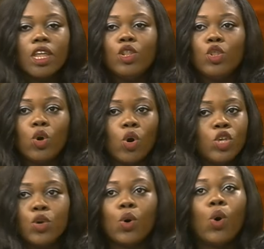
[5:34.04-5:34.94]
No,
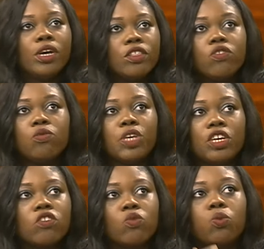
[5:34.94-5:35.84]
you owe it,
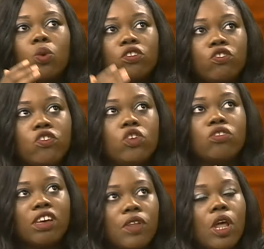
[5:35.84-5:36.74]
because once you
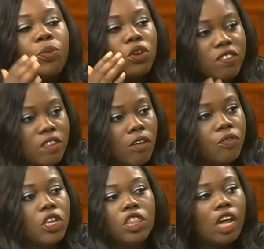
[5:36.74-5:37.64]
develop yourself,
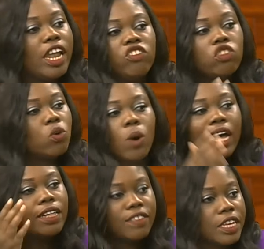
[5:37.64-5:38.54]
the knowledge, no one
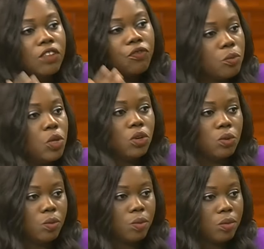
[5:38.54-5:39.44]
can take it from you.
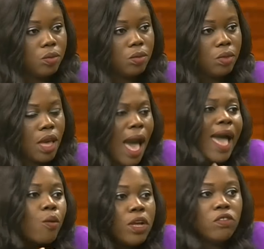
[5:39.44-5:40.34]

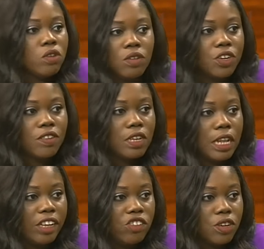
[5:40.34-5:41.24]
I went to university in
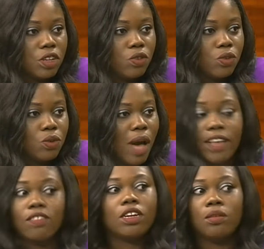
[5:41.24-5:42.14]
Nigeria too. I
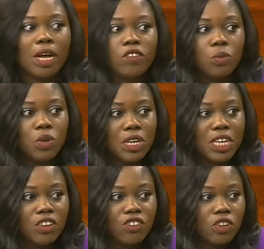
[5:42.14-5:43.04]
studied mass
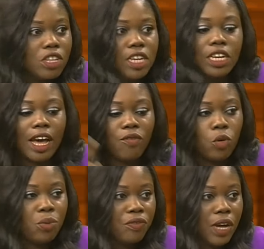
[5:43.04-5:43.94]
communication. They didn't have
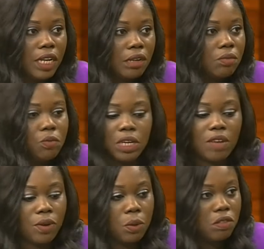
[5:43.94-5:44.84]
OBVAN. We
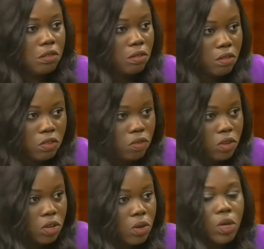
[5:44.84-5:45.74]
never went into the
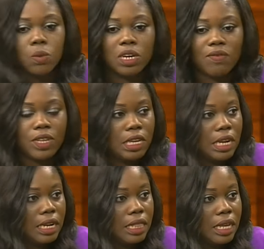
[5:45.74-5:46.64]
studio. We never did
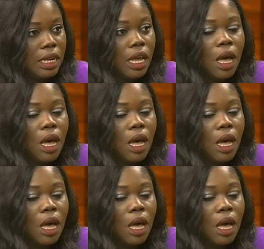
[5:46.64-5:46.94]
anything.